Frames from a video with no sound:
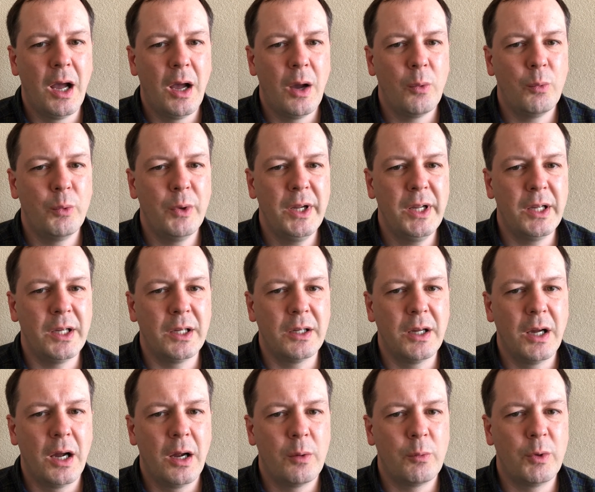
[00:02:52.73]

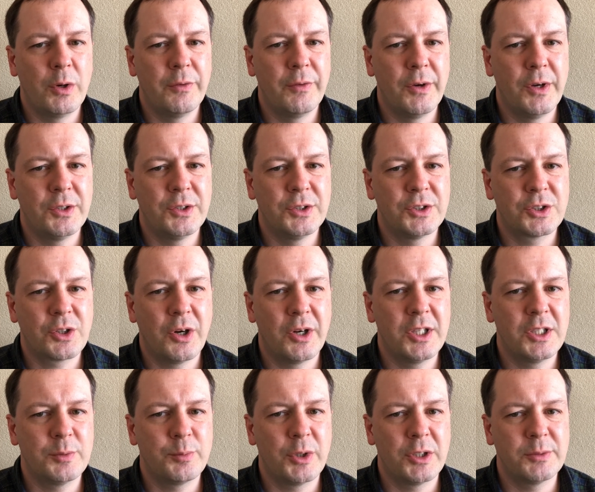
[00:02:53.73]
Whig referred to
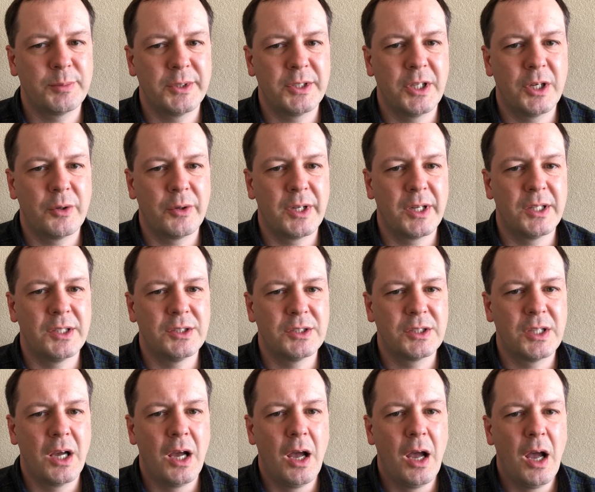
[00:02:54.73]
Scottish
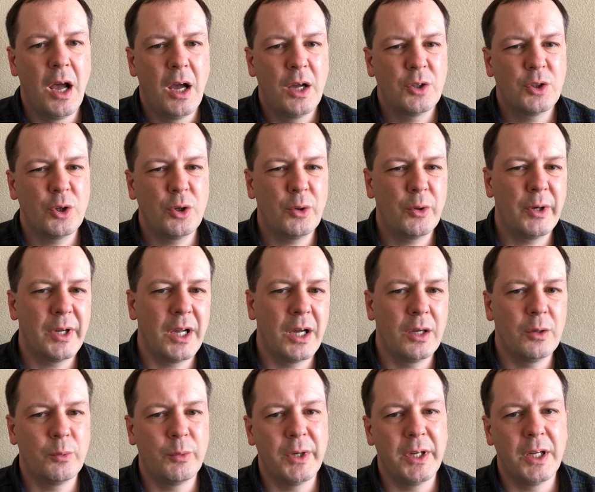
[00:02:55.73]
Presbyterians. Tory
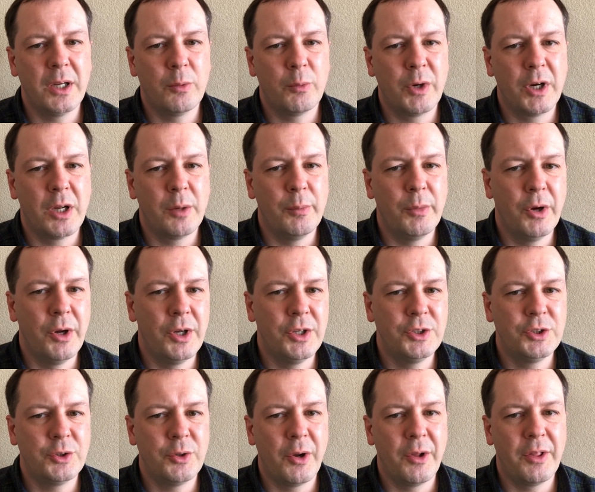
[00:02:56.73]
and Whig
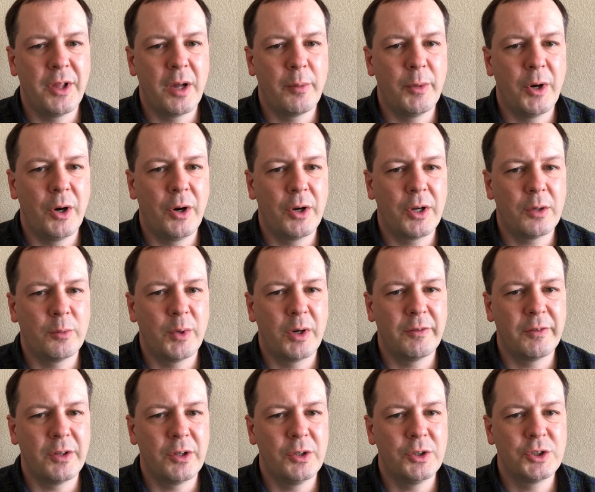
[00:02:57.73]
re-emerged during the American
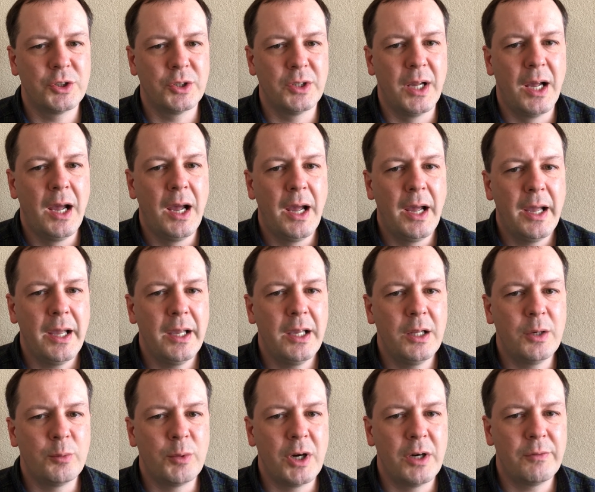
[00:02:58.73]
Revolution
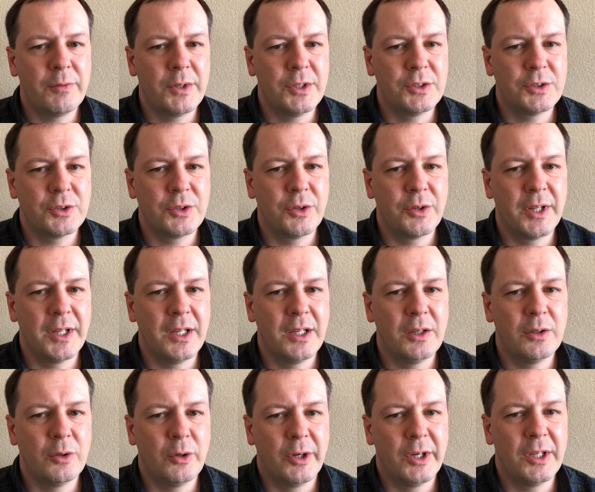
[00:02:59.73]
in reference to
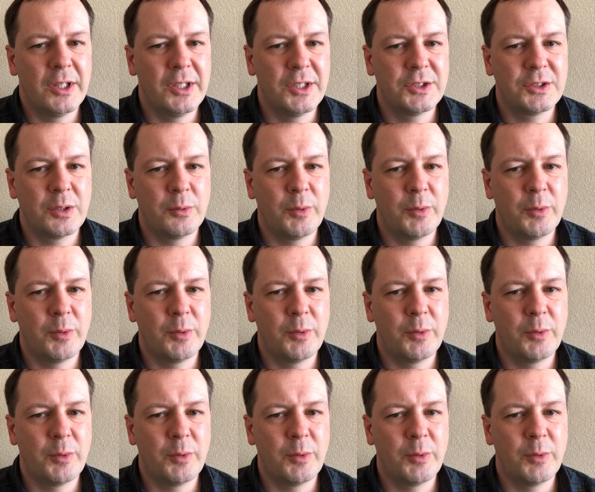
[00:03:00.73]
the Loyalists and